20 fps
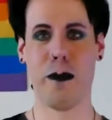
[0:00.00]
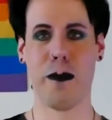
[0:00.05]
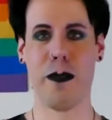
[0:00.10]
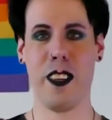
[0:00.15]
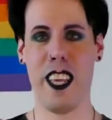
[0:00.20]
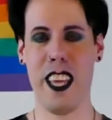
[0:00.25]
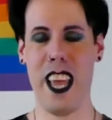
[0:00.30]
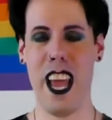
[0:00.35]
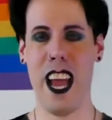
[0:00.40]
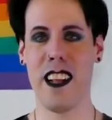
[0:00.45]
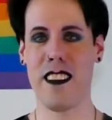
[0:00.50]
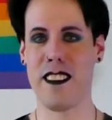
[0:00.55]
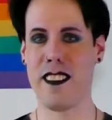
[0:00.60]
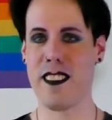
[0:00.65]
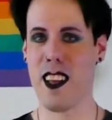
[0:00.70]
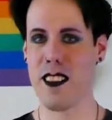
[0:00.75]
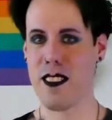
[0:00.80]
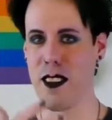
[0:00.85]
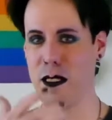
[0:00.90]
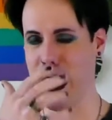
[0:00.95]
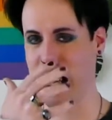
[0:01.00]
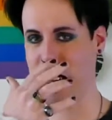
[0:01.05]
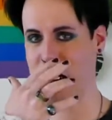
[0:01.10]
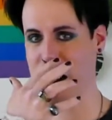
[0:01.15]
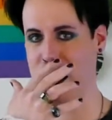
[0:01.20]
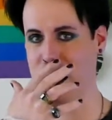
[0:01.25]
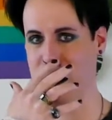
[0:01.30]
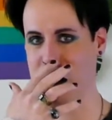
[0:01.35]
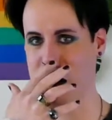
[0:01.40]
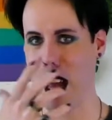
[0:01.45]
Yeah, it starts off like
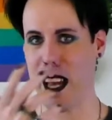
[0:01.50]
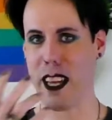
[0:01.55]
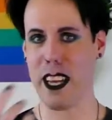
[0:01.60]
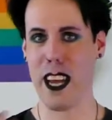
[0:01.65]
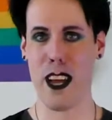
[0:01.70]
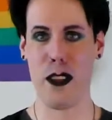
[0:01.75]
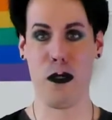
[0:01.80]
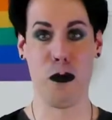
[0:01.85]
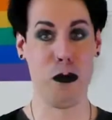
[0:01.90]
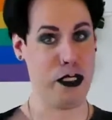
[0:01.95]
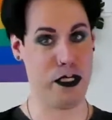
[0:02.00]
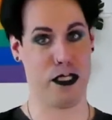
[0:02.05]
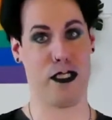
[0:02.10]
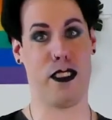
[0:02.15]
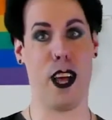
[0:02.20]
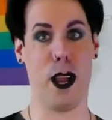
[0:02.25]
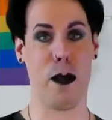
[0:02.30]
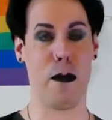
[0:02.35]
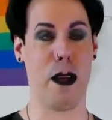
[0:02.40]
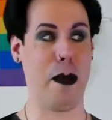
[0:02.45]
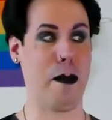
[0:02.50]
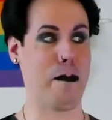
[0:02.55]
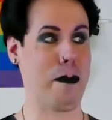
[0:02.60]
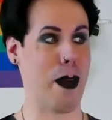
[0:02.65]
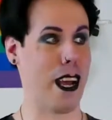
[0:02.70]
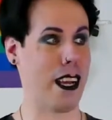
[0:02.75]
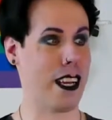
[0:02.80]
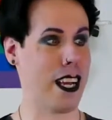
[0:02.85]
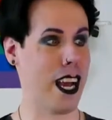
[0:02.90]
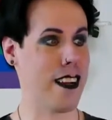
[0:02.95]
with this bank heist, which is not a
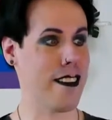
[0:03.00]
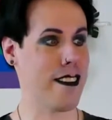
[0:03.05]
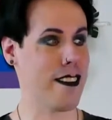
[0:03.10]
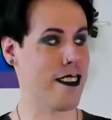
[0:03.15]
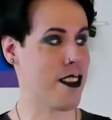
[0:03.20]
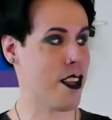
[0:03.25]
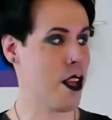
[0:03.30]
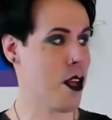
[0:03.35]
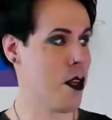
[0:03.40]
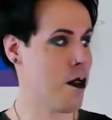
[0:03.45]
bank heist.